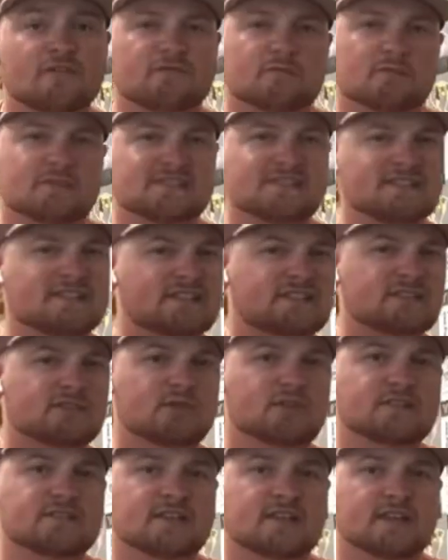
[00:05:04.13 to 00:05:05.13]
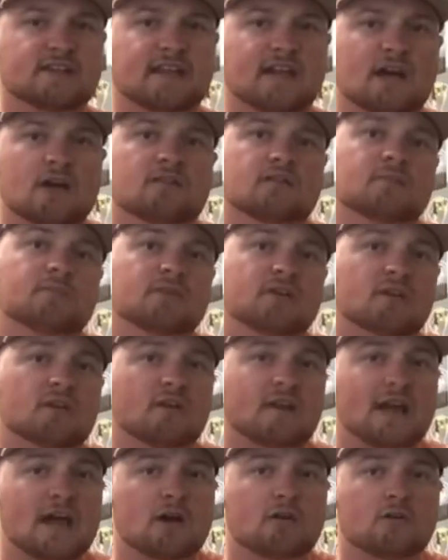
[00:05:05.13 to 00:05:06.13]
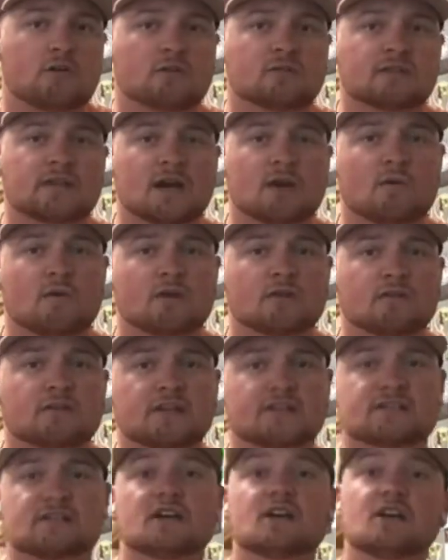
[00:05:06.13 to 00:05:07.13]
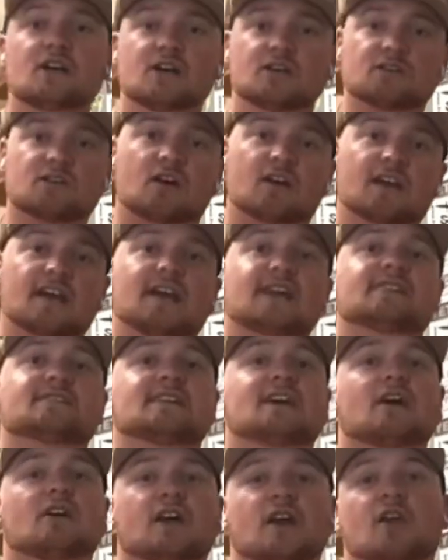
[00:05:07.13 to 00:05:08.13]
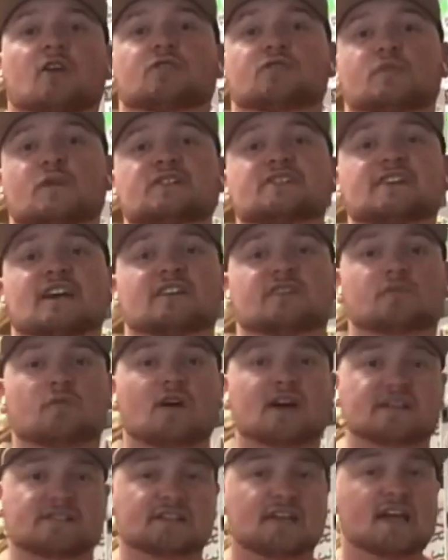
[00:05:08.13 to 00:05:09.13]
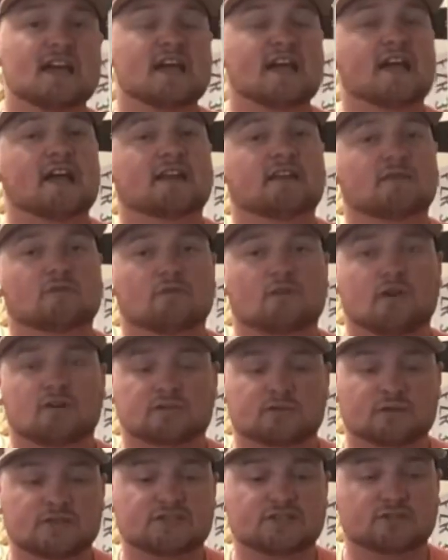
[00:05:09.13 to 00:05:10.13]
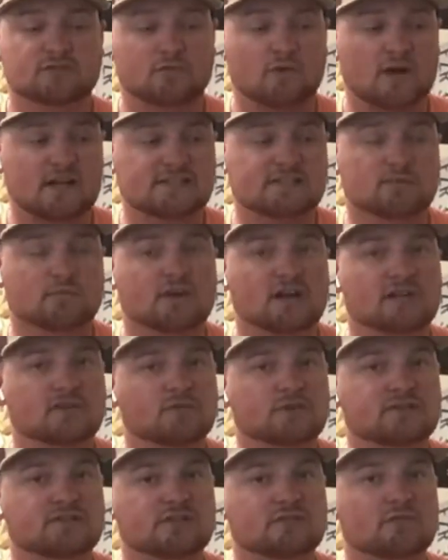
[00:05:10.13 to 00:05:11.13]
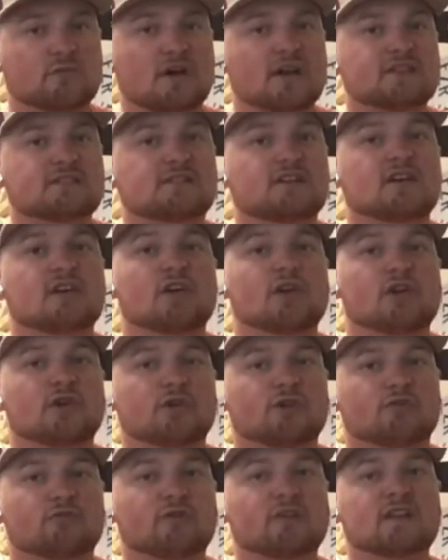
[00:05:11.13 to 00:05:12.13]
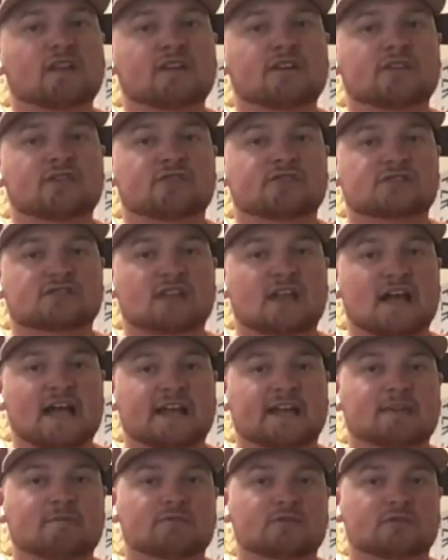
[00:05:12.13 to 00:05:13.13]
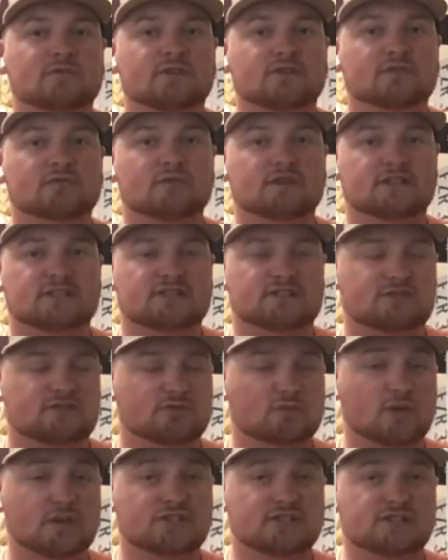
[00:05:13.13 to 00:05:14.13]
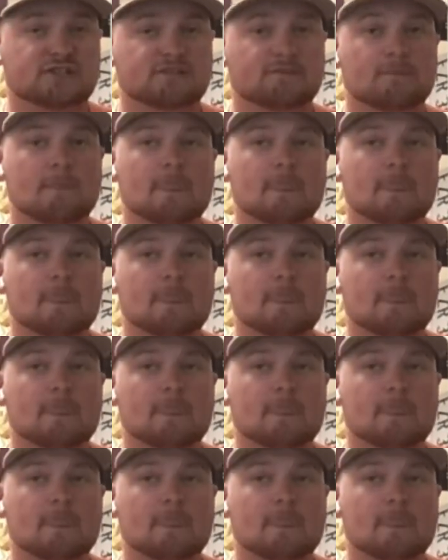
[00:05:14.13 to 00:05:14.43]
from a 6 to a 10 count, depending on how cold that water is. So I'll cast out and I'll twitch that twice. And I'll twitch it twice, and when I twitch it twice, you're reeling in your slack in between twitches.